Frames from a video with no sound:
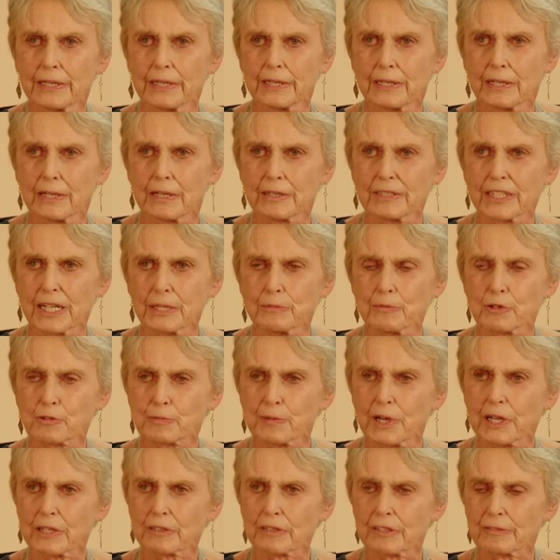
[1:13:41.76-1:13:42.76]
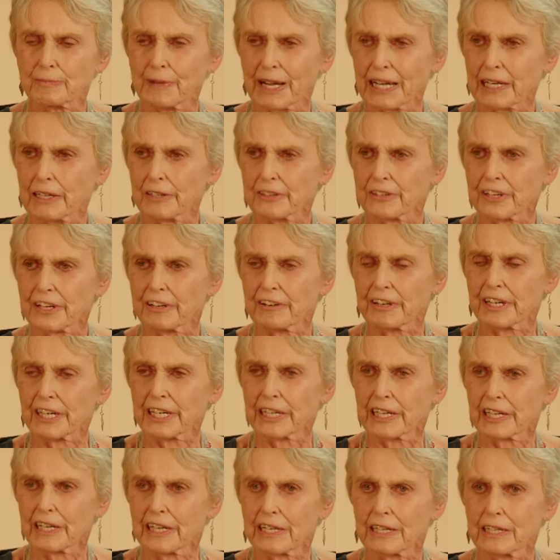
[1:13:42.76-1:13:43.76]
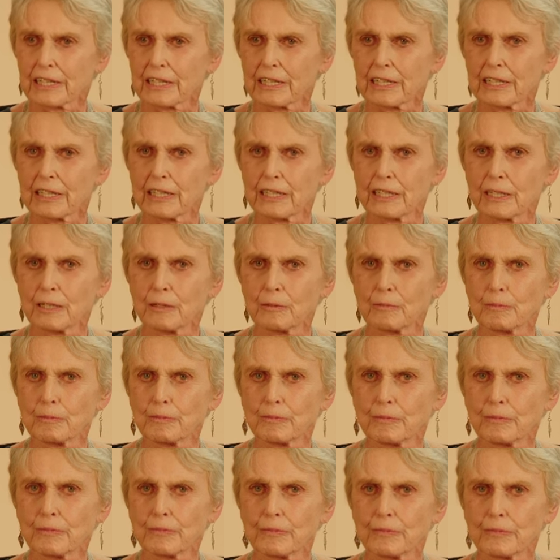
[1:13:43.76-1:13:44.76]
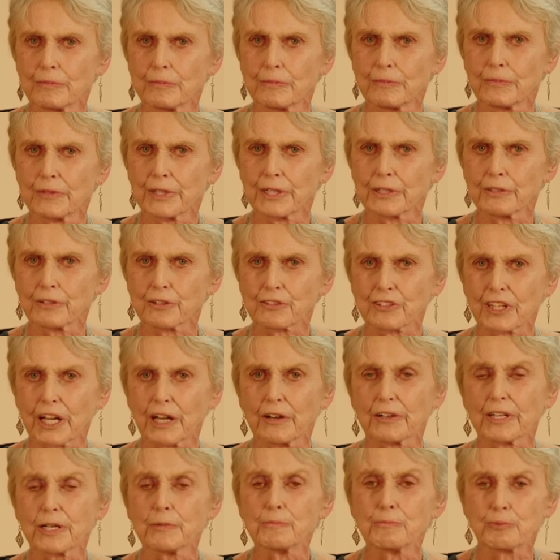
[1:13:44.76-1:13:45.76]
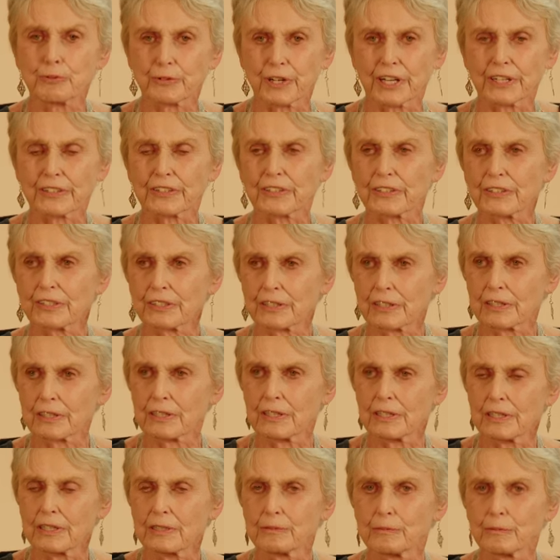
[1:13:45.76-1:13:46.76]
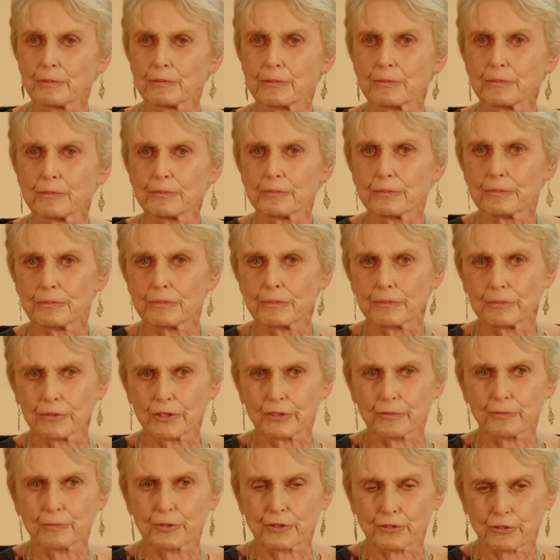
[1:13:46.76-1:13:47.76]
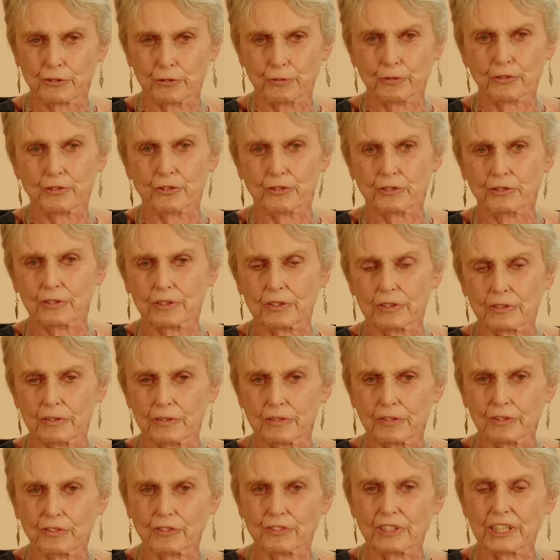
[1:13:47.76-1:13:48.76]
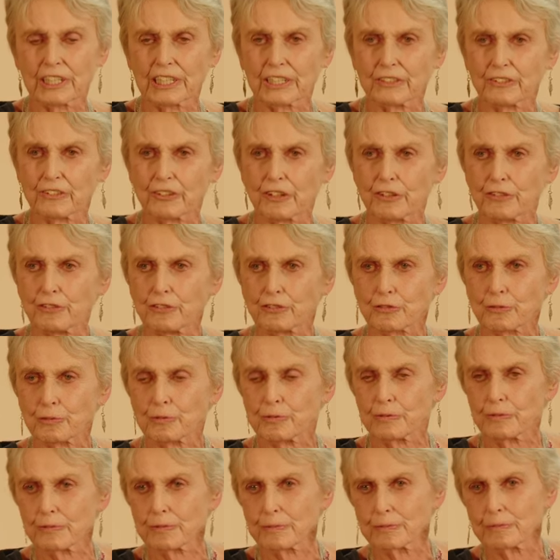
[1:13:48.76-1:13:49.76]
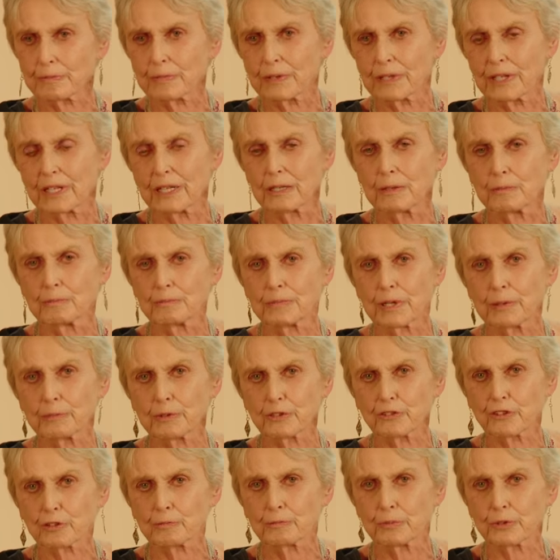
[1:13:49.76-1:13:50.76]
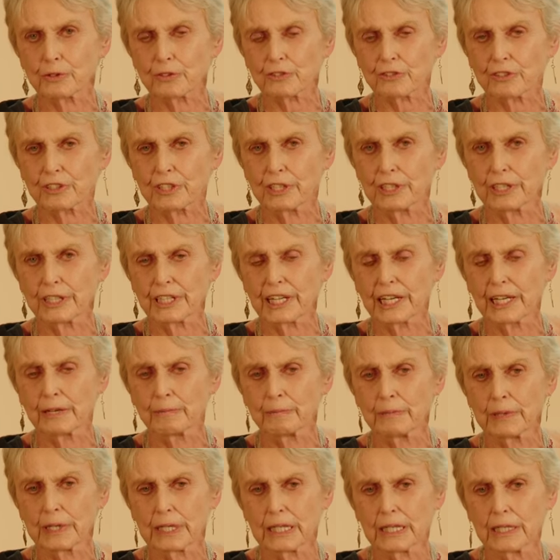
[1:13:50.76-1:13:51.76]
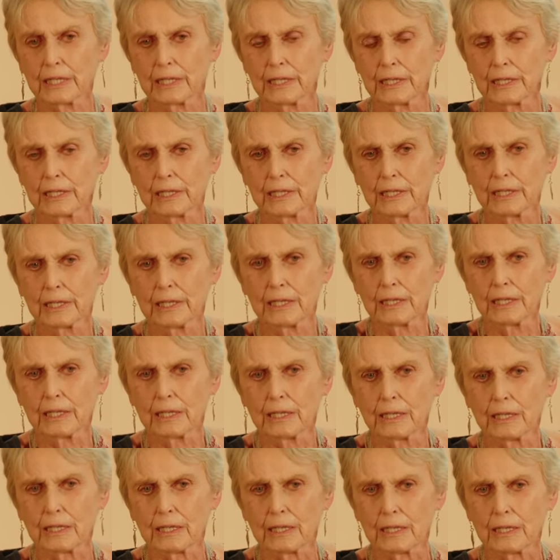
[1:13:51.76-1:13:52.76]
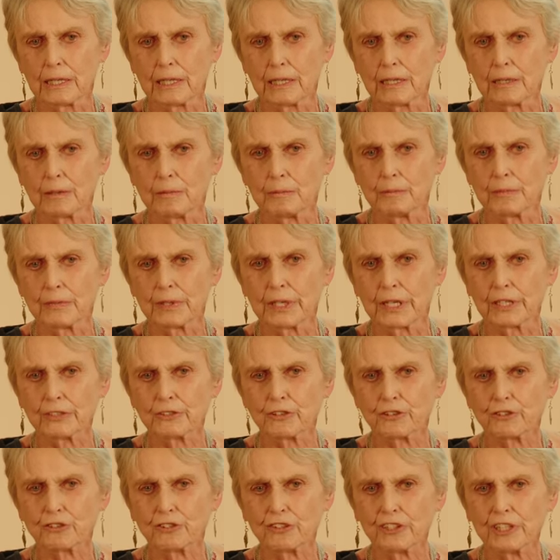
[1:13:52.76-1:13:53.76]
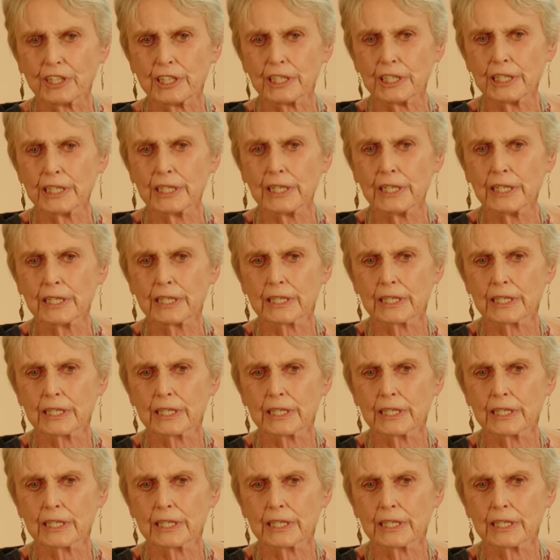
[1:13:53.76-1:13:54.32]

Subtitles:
name is Margaret McElderry. There is now an imprint, which still exists, publishing books in her name. And she